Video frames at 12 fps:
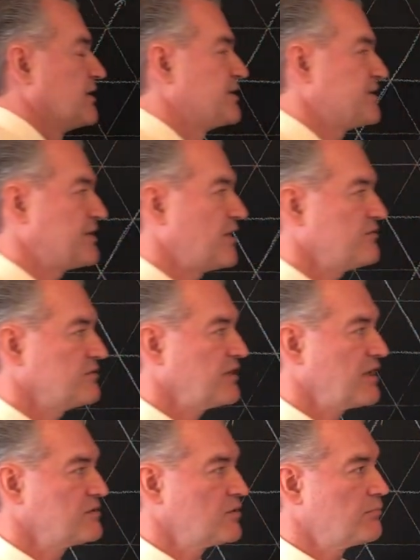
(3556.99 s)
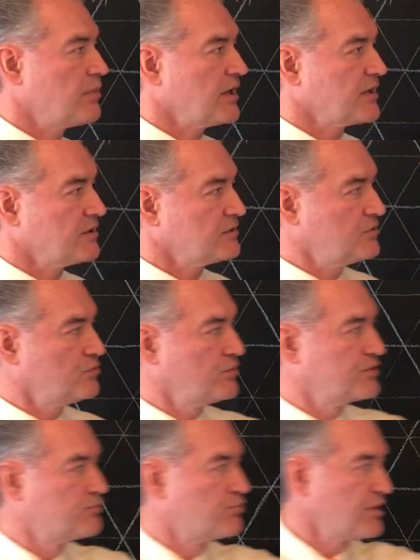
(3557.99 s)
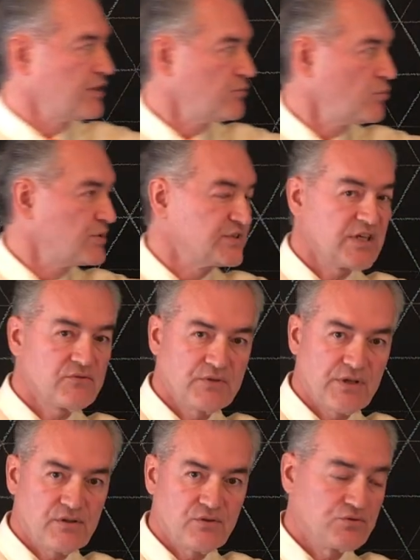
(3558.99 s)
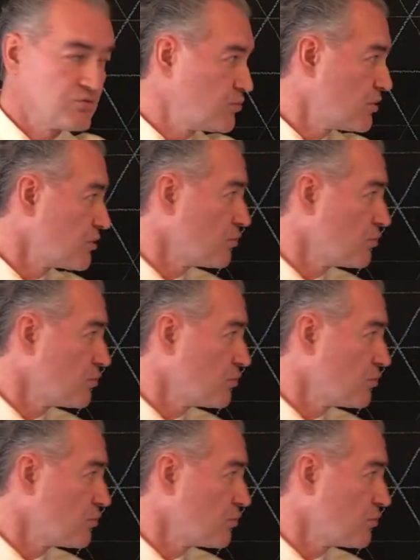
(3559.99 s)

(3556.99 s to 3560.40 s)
7-gallon bucket to its brim with 7 gallons of water